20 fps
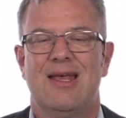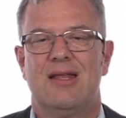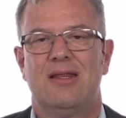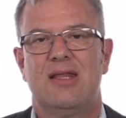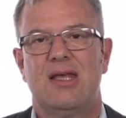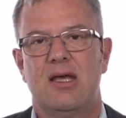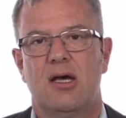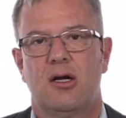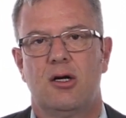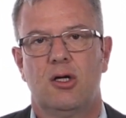
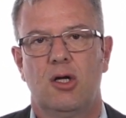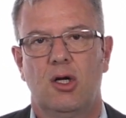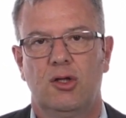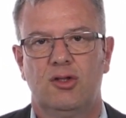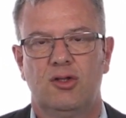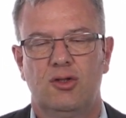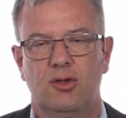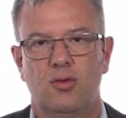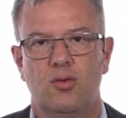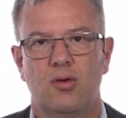They are not
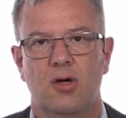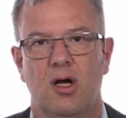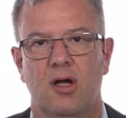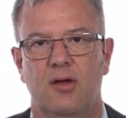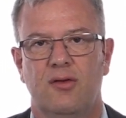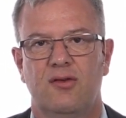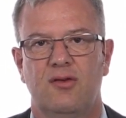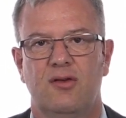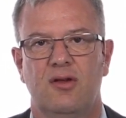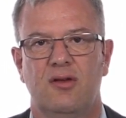true
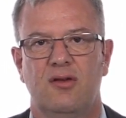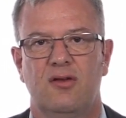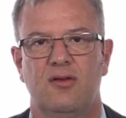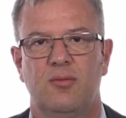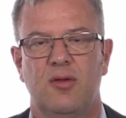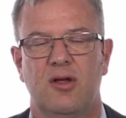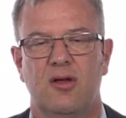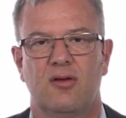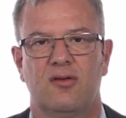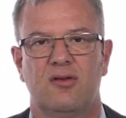constants
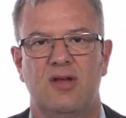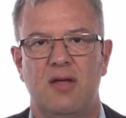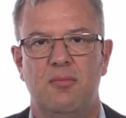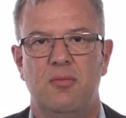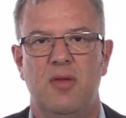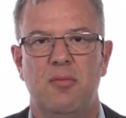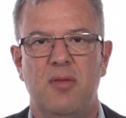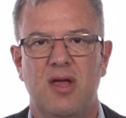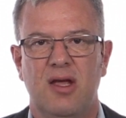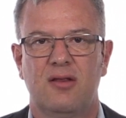because they
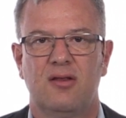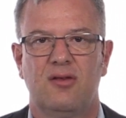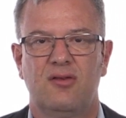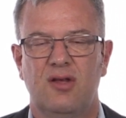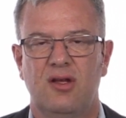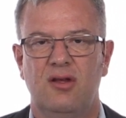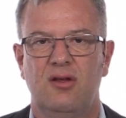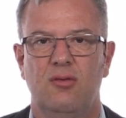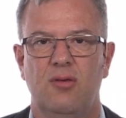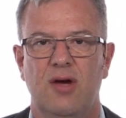mimic the
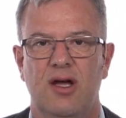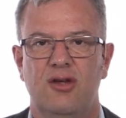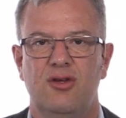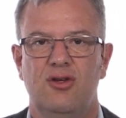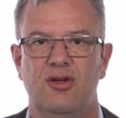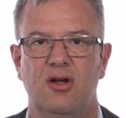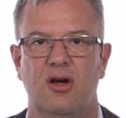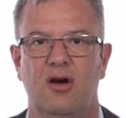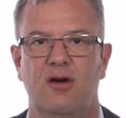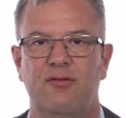
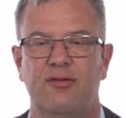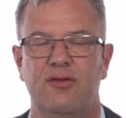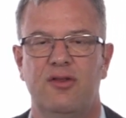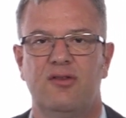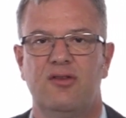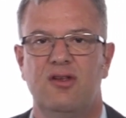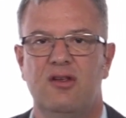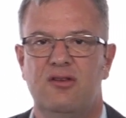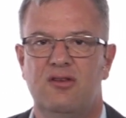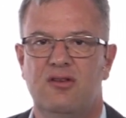situation of the
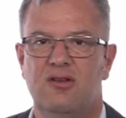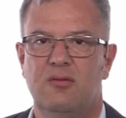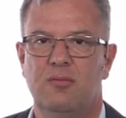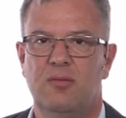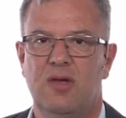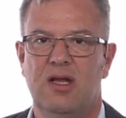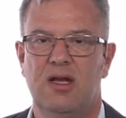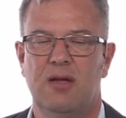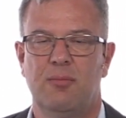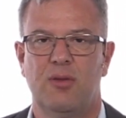system
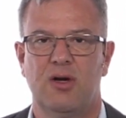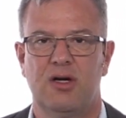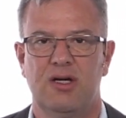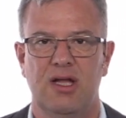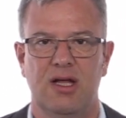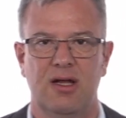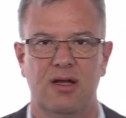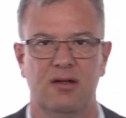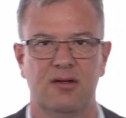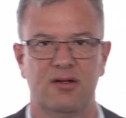in a
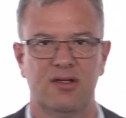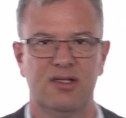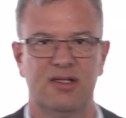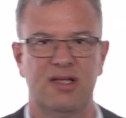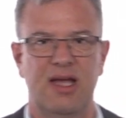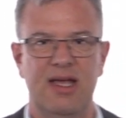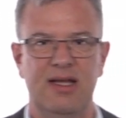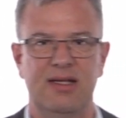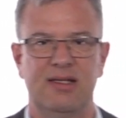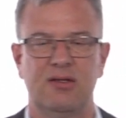particular
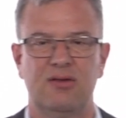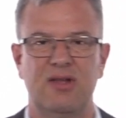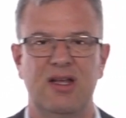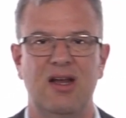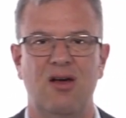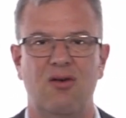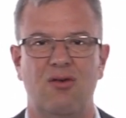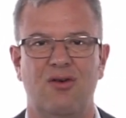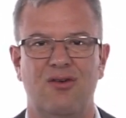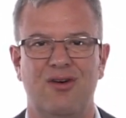state. So they're
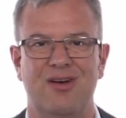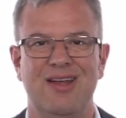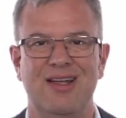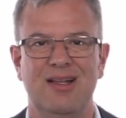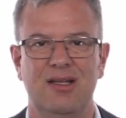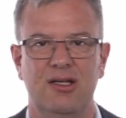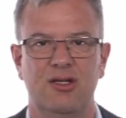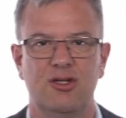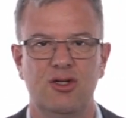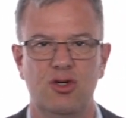not
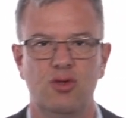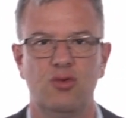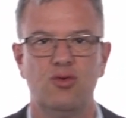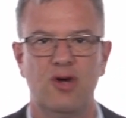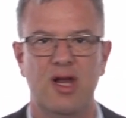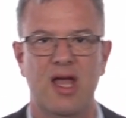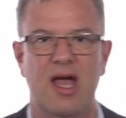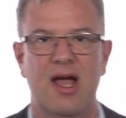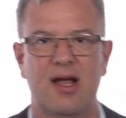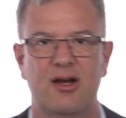really true
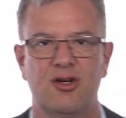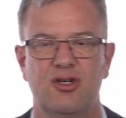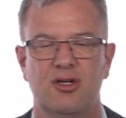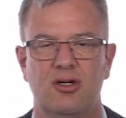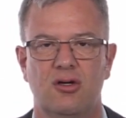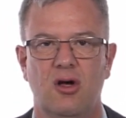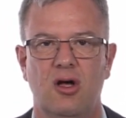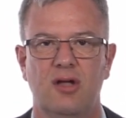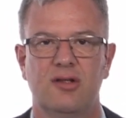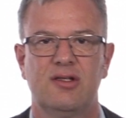reaction
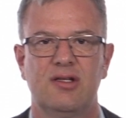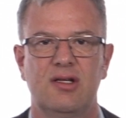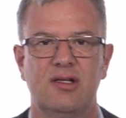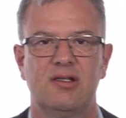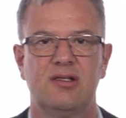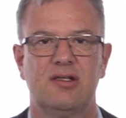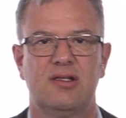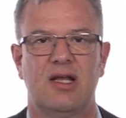constants.